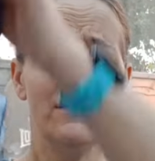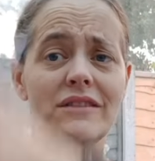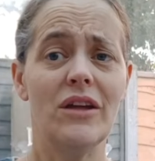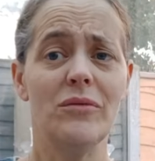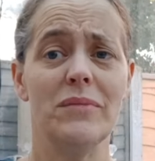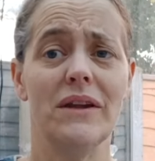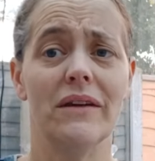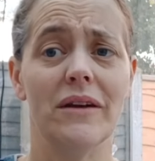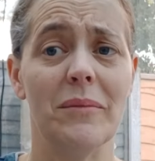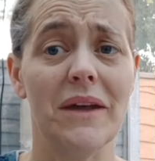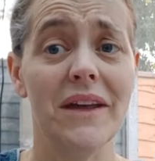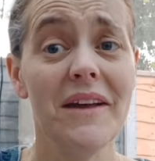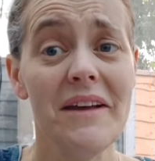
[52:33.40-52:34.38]
Don't be like
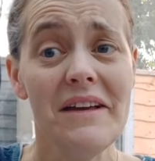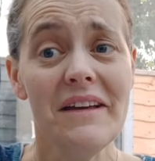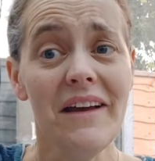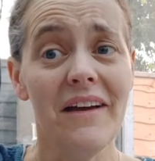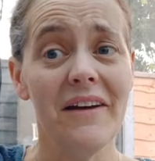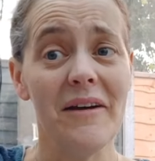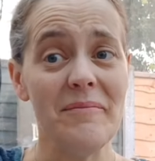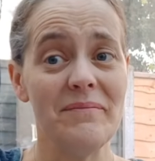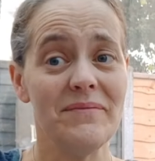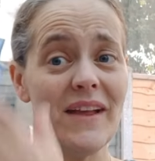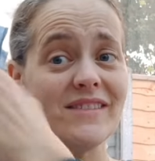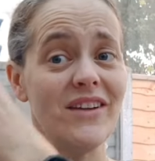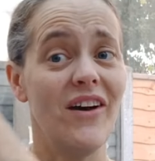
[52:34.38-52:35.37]
me.
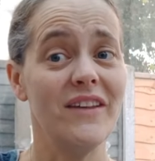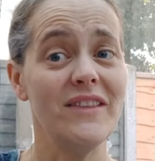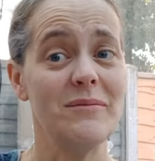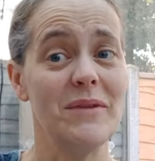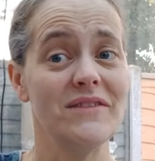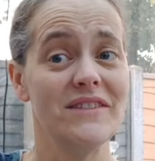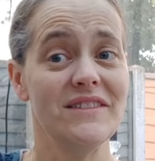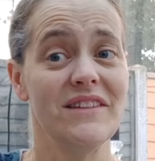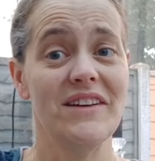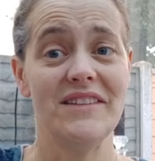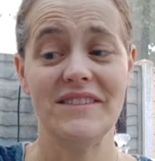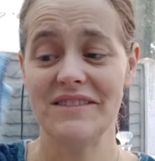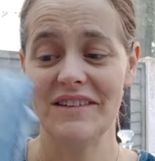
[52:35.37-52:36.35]
Let's hide them under
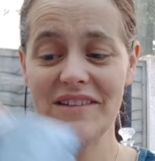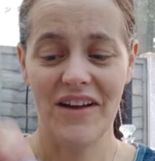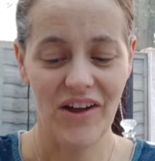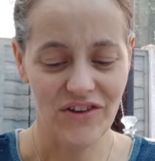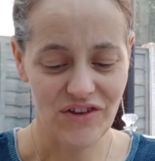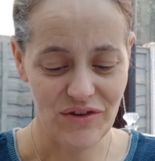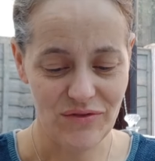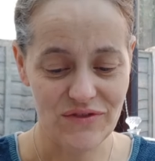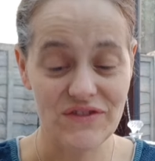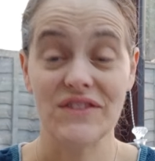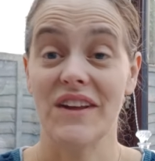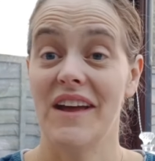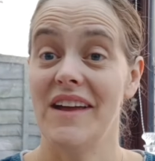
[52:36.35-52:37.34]
nice unused
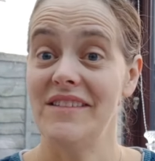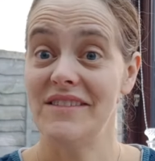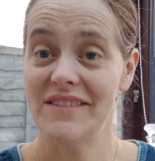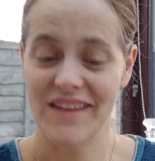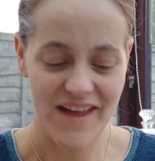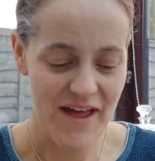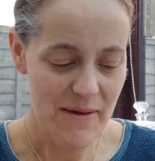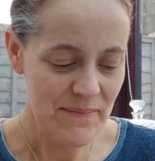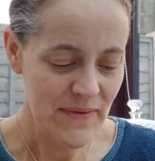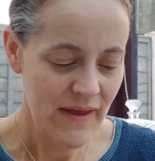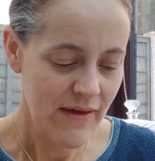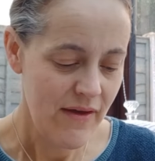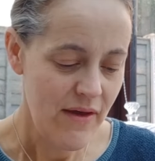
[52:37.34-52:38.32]
skeins there.
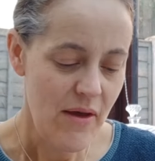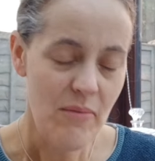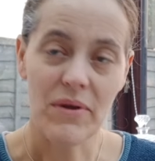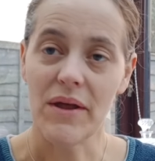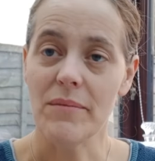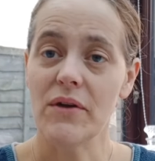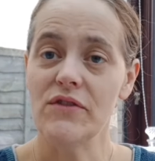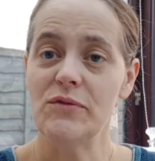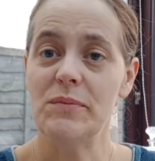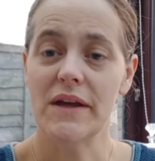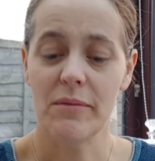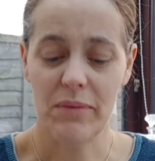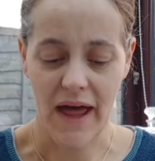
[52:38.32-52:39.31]
But I'm going to
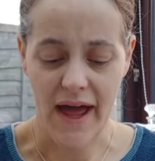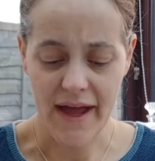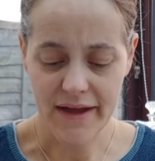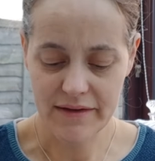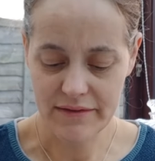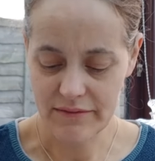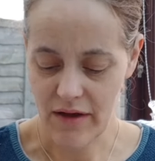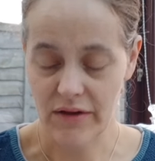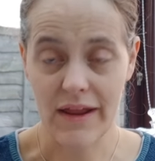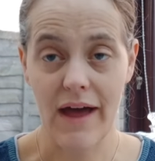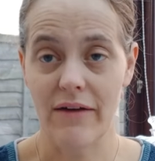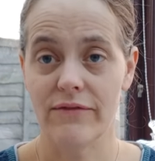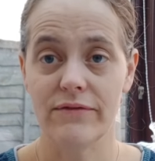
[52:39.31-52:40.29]
pick a black. I'll
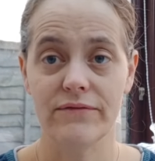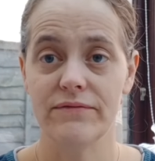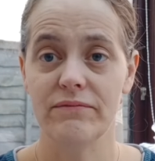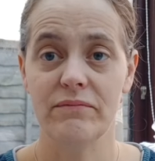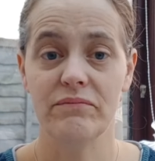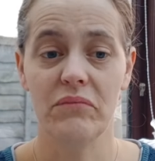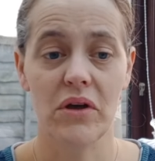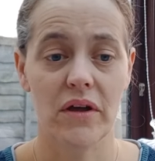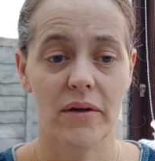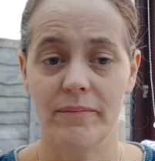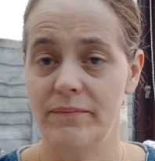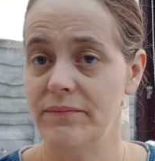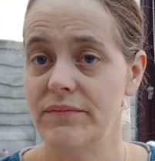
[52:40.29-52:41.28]
have
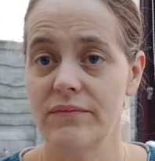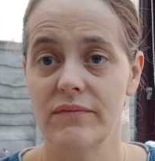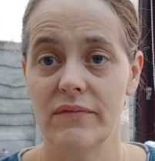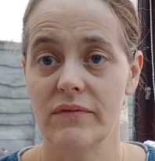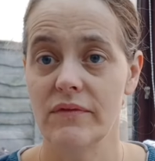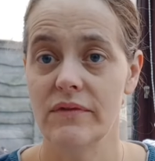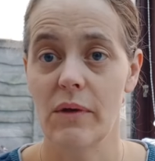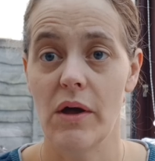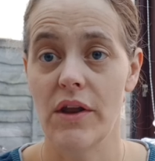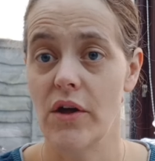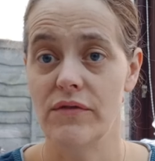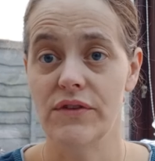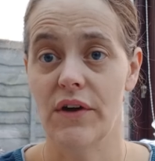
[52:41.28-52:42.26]
an
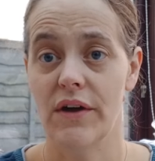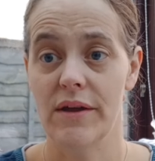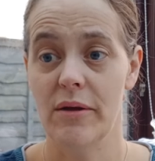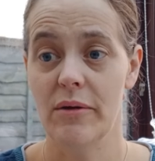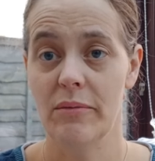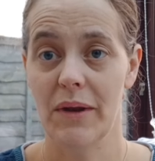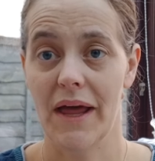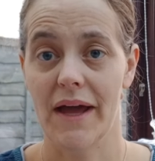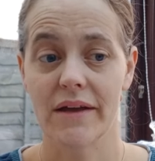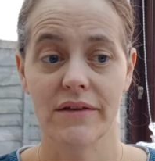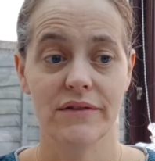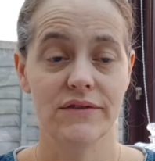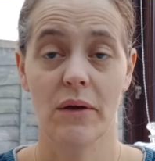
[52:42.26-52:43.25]
over dye
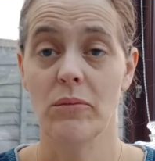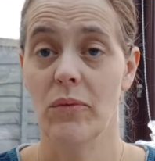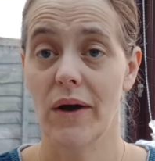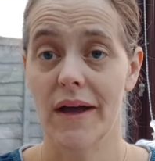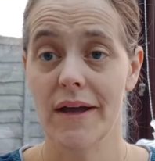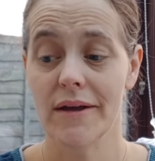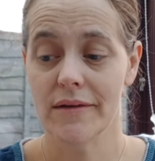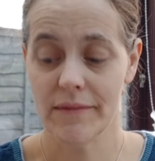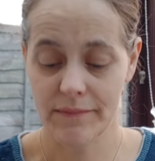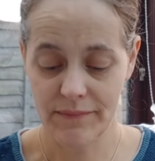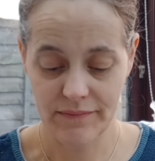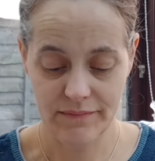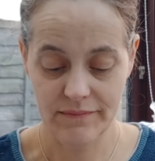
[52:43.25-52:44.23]
black somewhere,
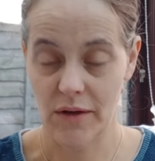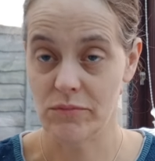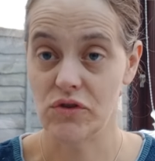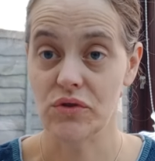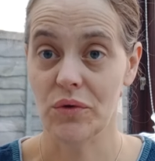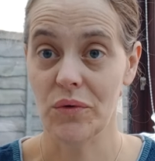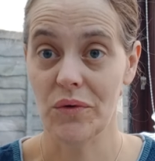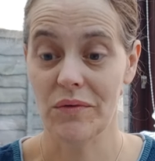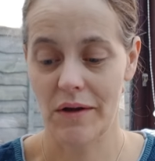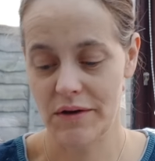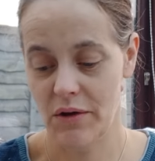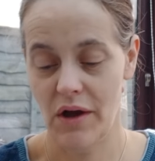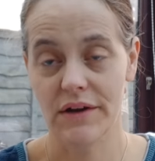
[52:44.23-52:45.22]
I'm sure. I
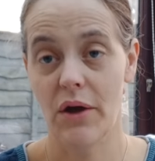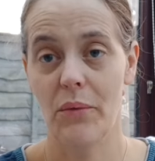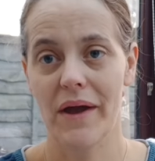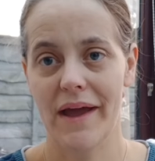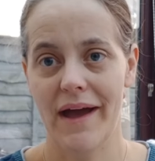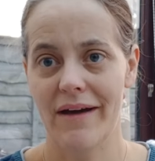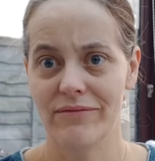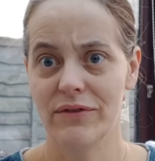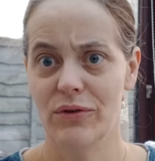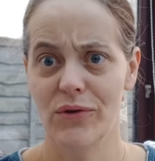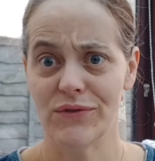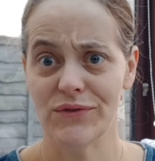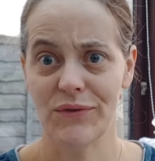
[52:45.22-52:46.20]
know I have
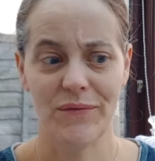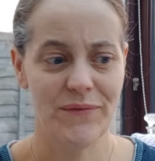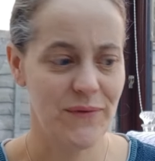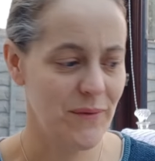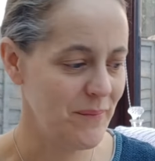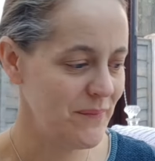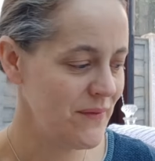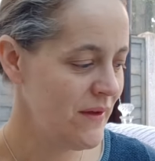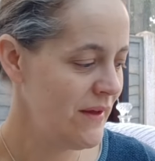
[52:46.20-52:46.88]
lots of them.